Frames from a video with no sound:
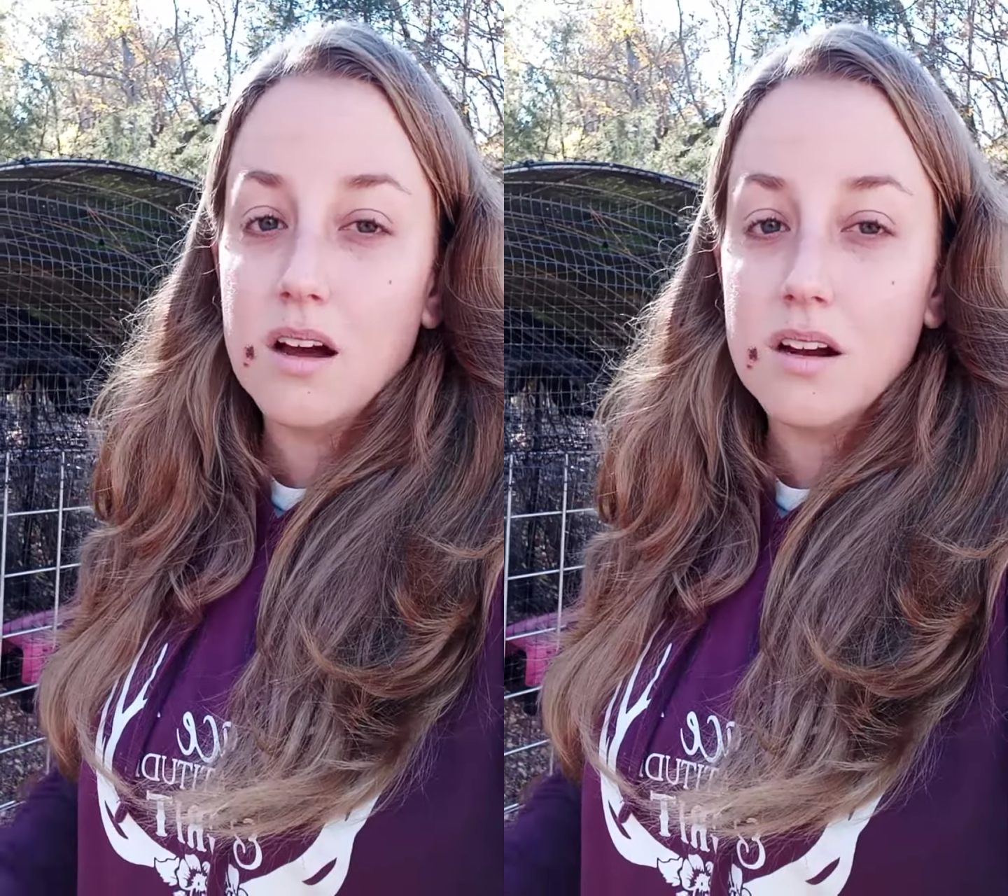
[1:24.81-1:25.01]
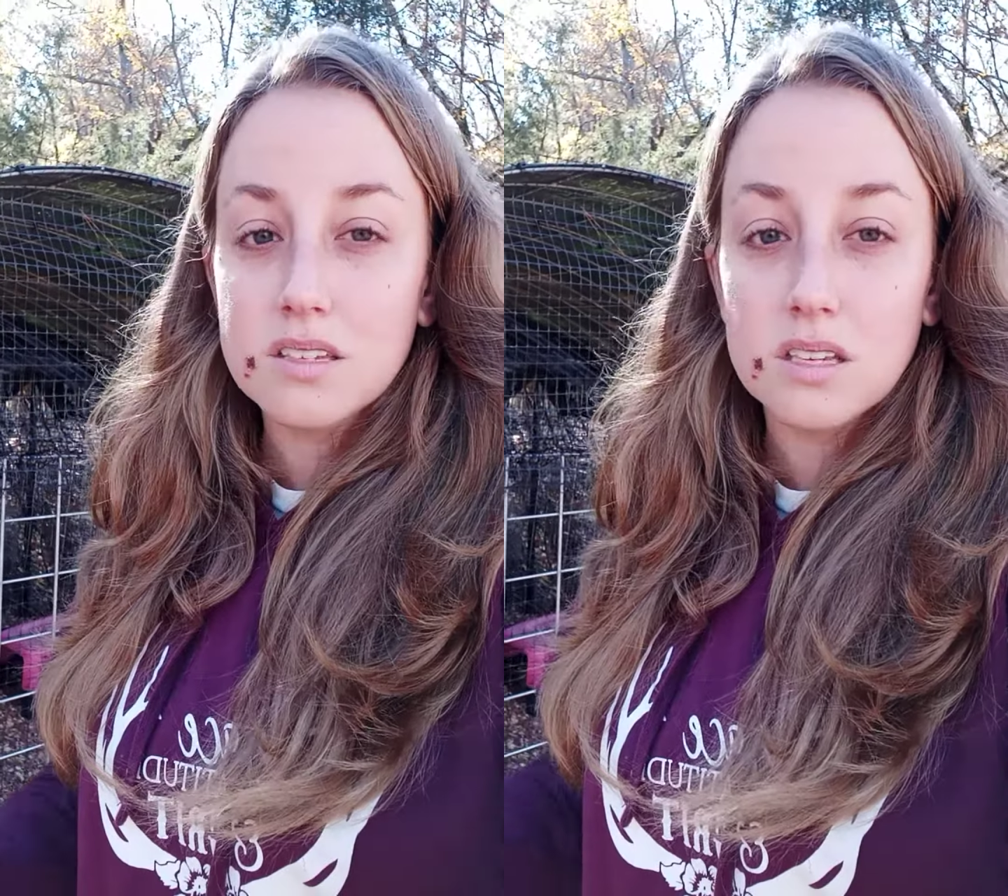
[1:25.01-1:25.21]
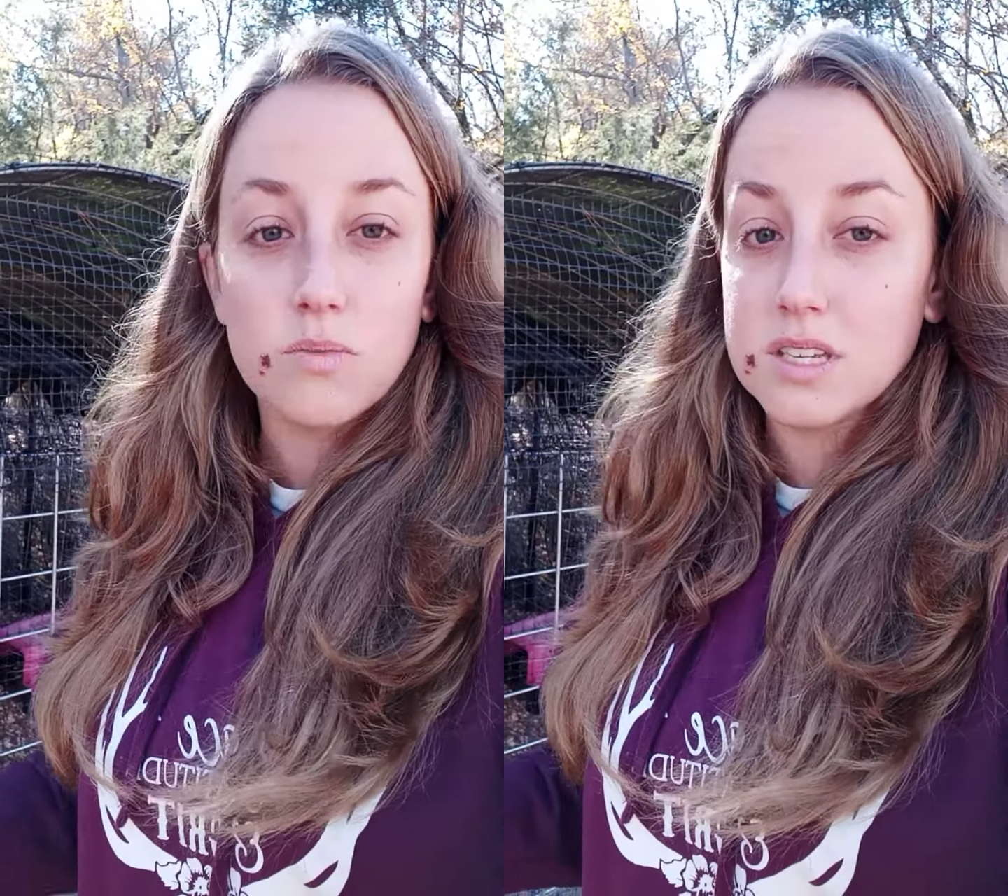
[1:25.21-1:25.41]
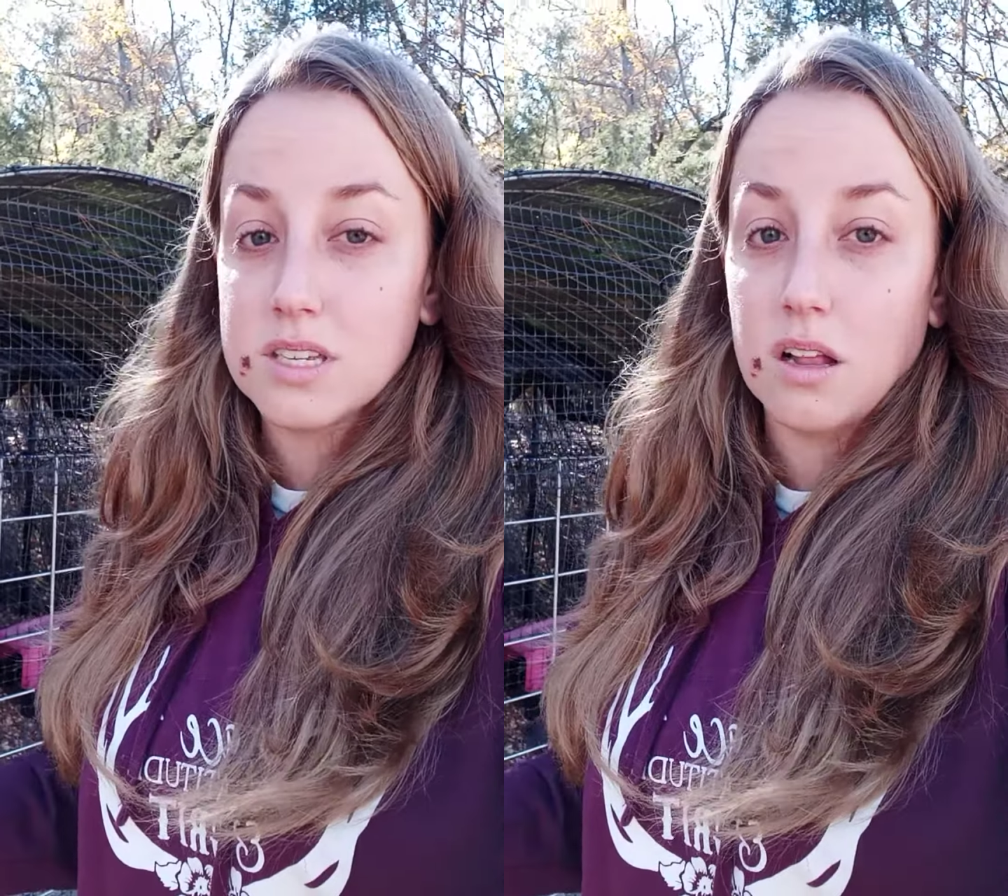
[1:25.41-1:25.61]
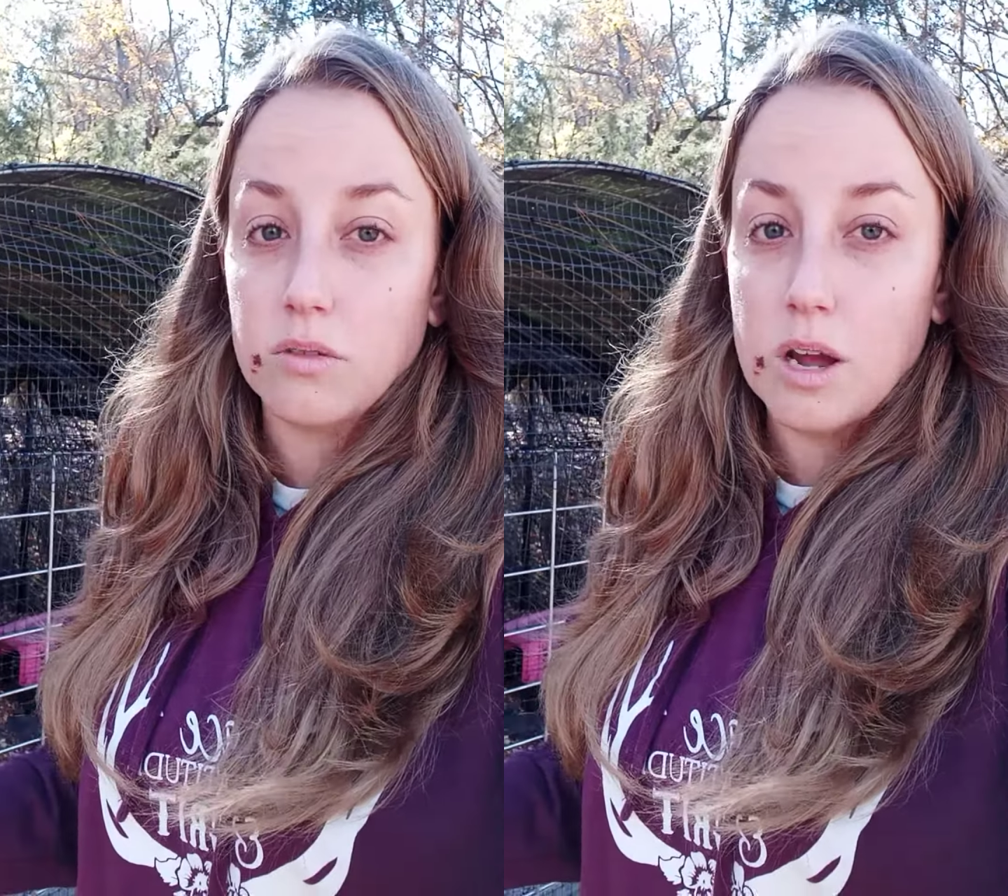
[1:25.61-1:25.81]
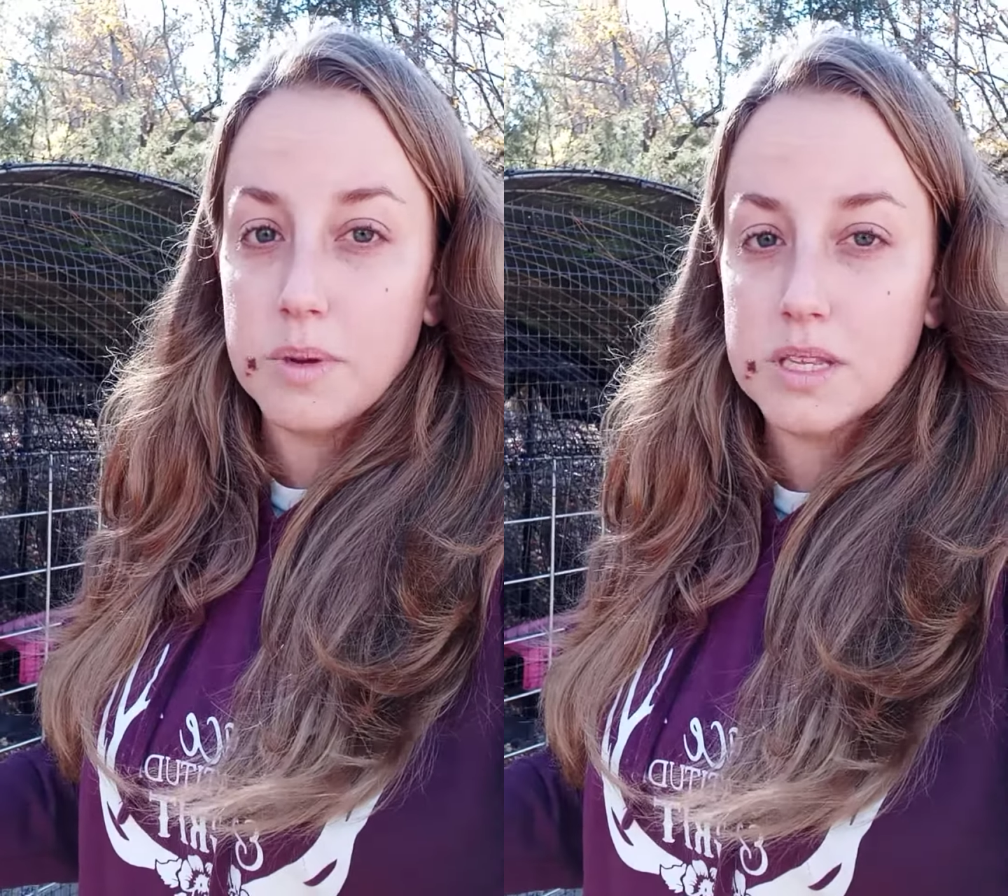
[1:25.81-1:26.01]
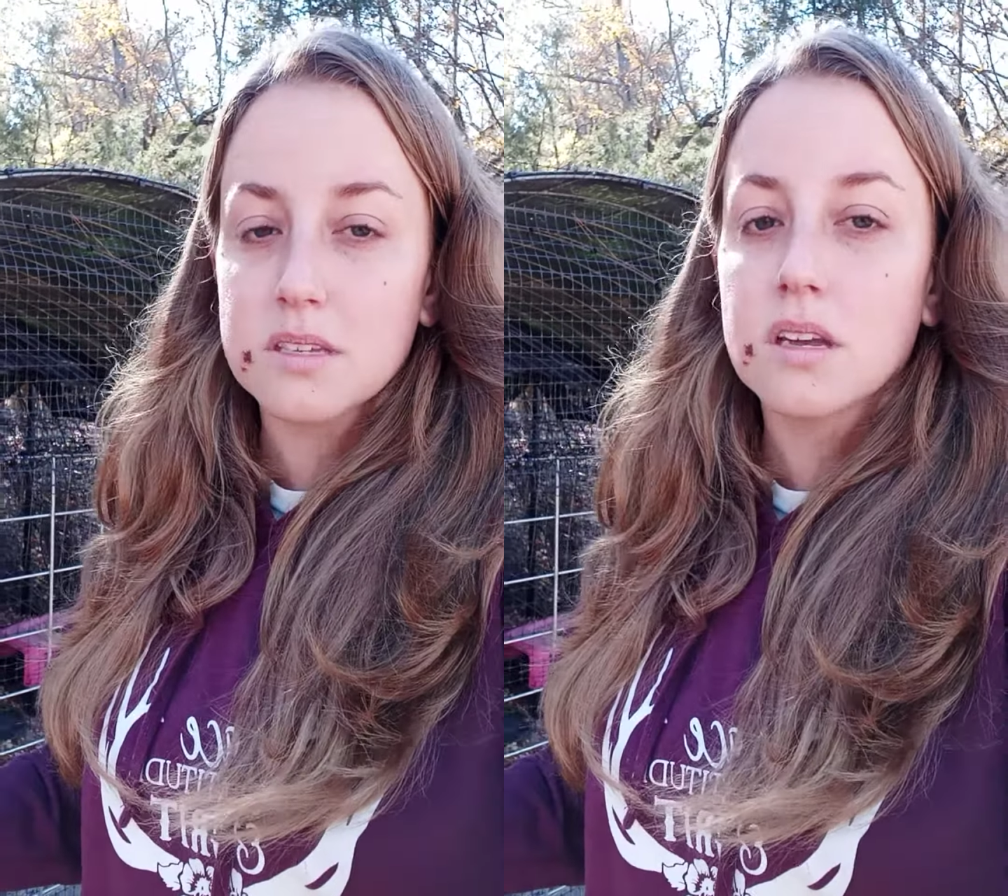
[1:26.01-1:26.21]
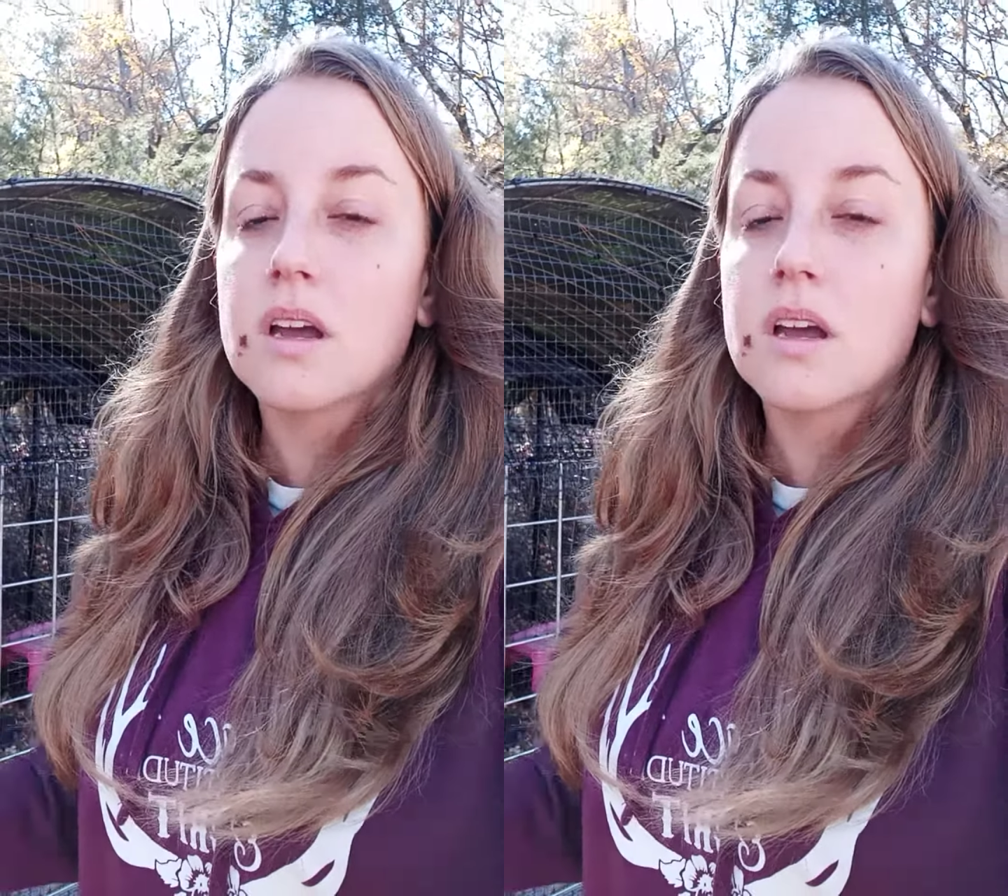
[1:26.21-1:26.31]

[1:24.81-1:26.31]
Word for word: Honestly, we sell our rabbits